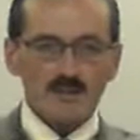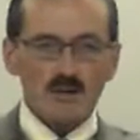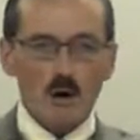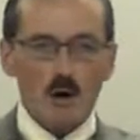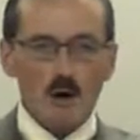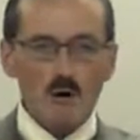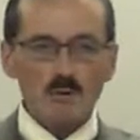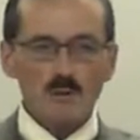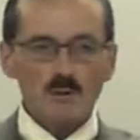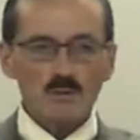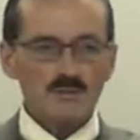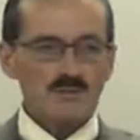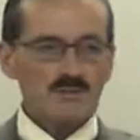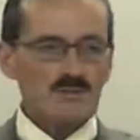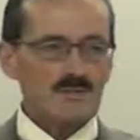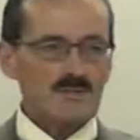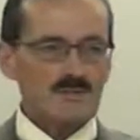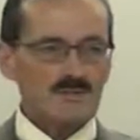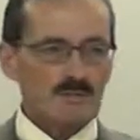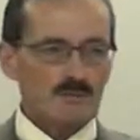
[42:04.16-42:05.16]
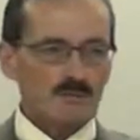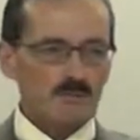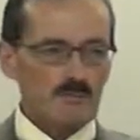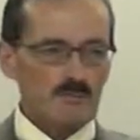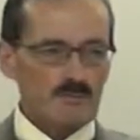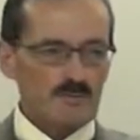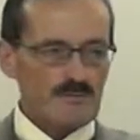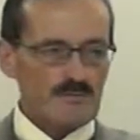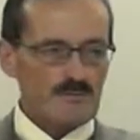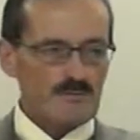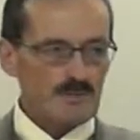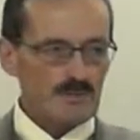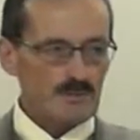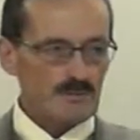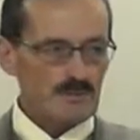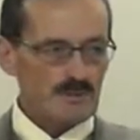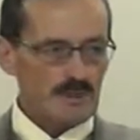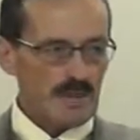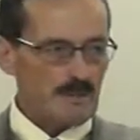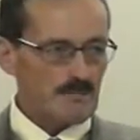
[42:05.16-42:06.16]
into holes, groups of
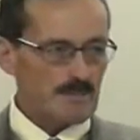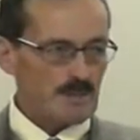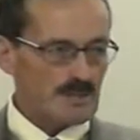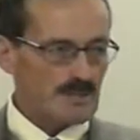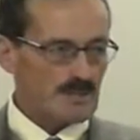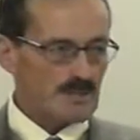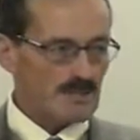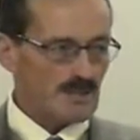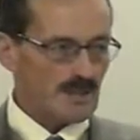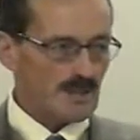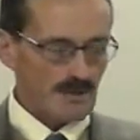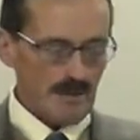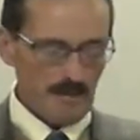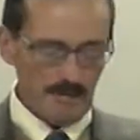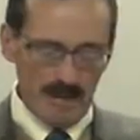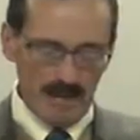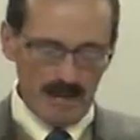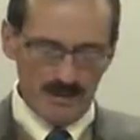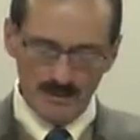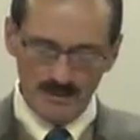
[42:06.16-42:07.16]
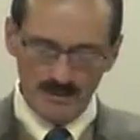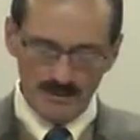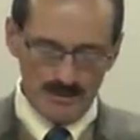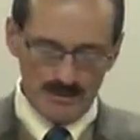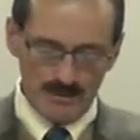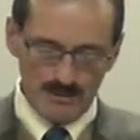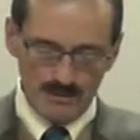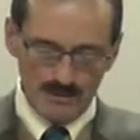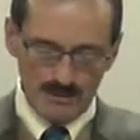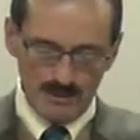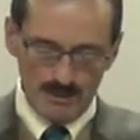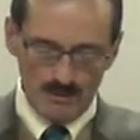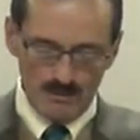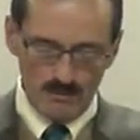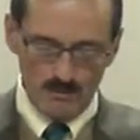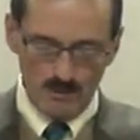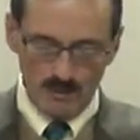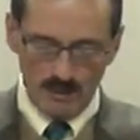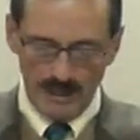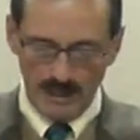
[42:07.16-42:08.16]
students, ABC or ambassador
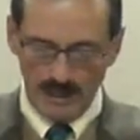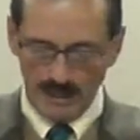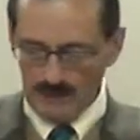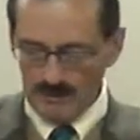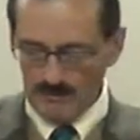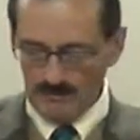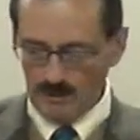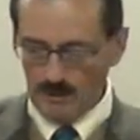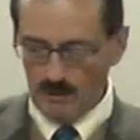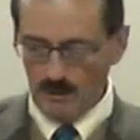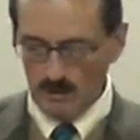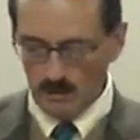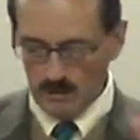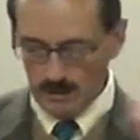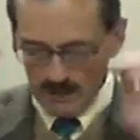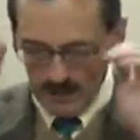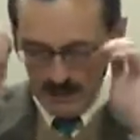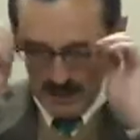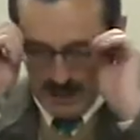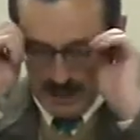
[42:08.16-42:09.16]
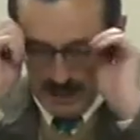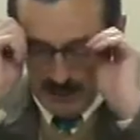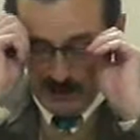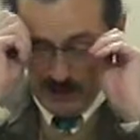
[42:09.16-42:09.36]
students working in different holes.